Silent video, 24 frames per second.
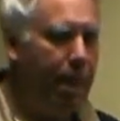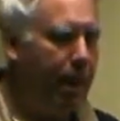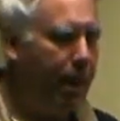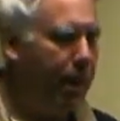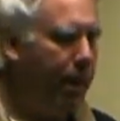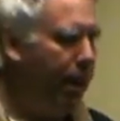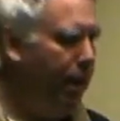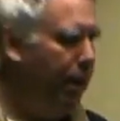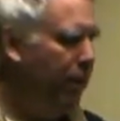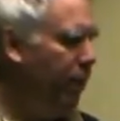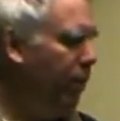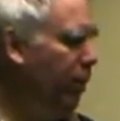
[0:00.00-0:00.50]

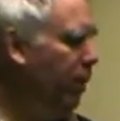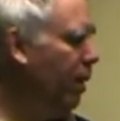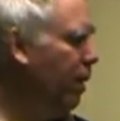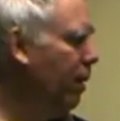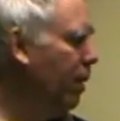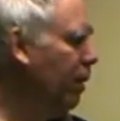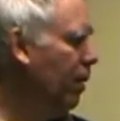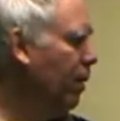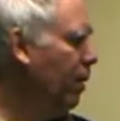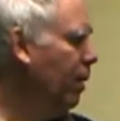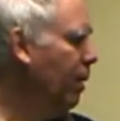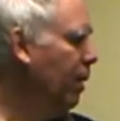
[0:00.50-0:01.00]
then you hit
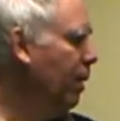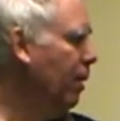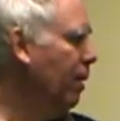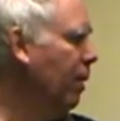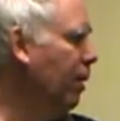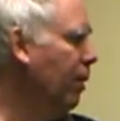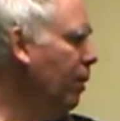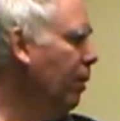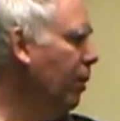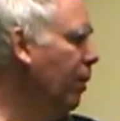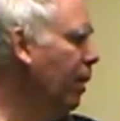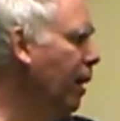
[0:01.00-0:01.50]
it
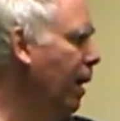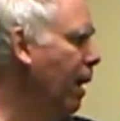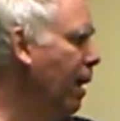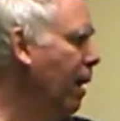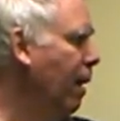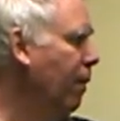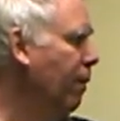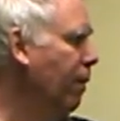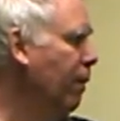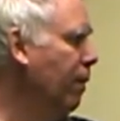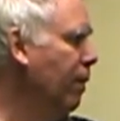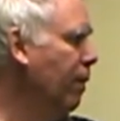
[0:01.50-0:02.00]
until you
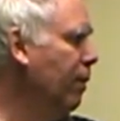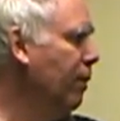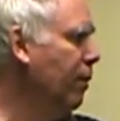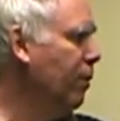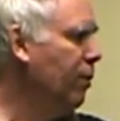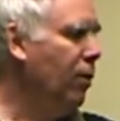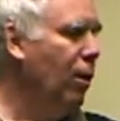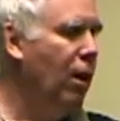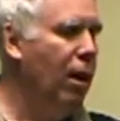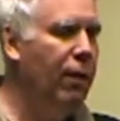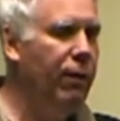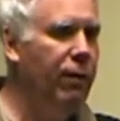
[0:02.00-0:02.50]
have
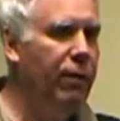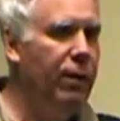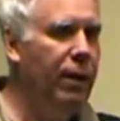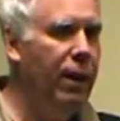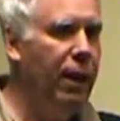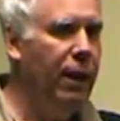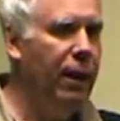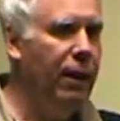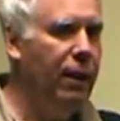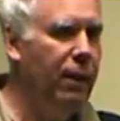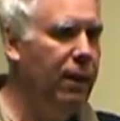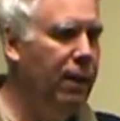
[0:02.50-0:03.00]
soft
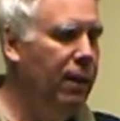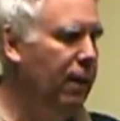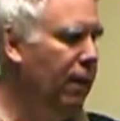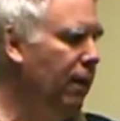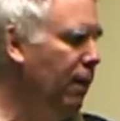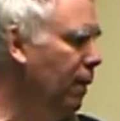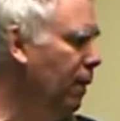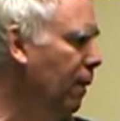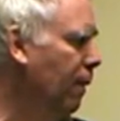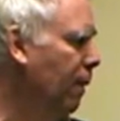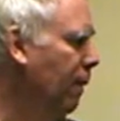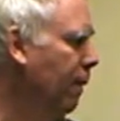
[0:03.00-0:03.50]

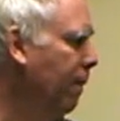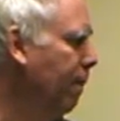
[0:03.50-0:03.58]
19.